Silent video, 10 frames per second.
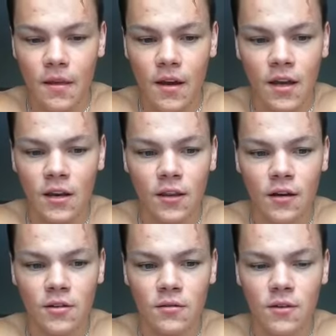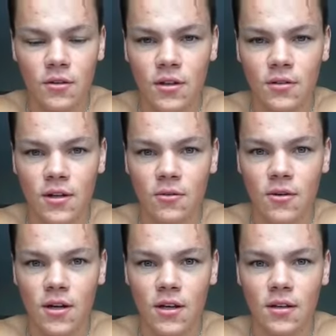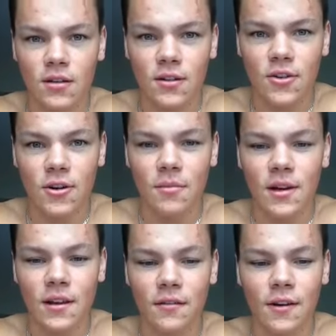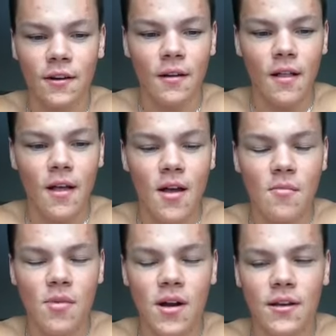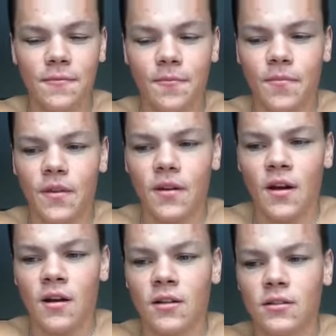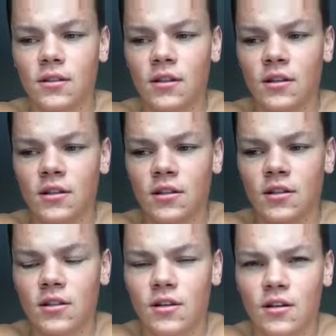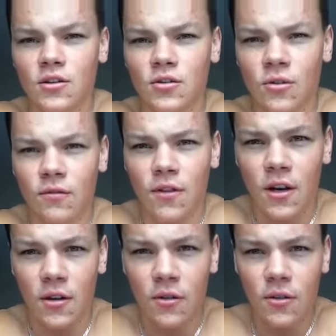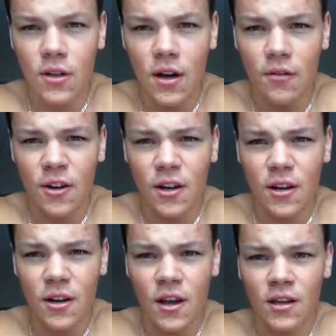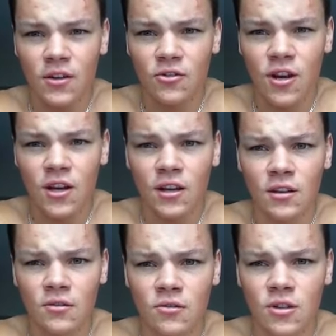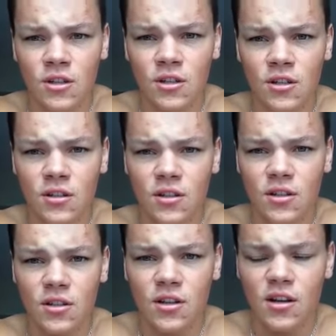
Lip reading: 80,000 views, and I was like, what? Couldn't believe it. But yeah, this is just a short video covering like training and nutrition, just